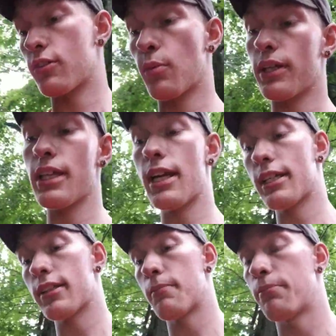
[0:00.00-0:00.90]
the way that I
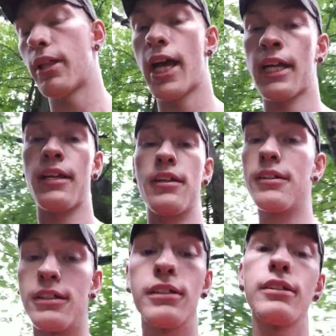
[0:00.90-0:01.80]
did the black,
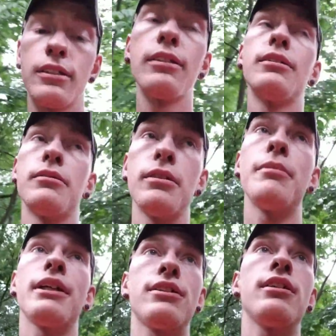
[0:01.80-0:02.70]
it
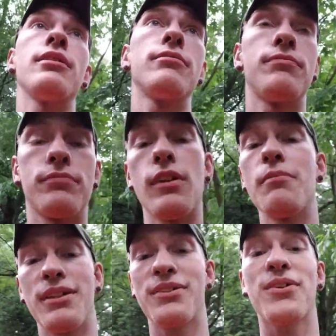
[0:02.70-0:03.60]
makes
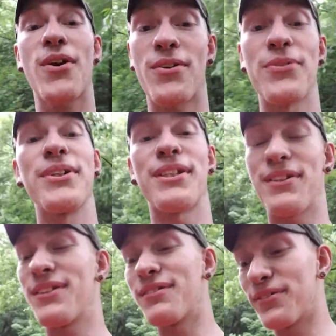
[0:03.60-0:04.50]
the car really,
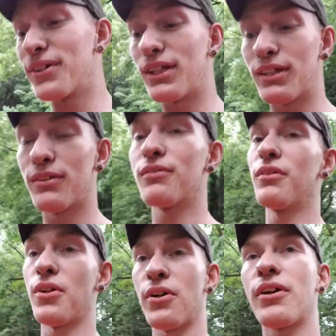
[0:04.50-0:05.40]
really
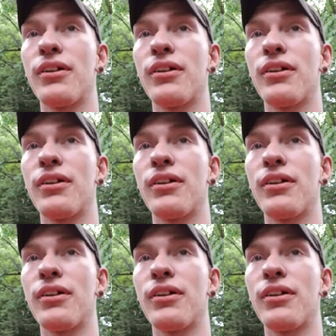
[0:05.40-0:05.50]
look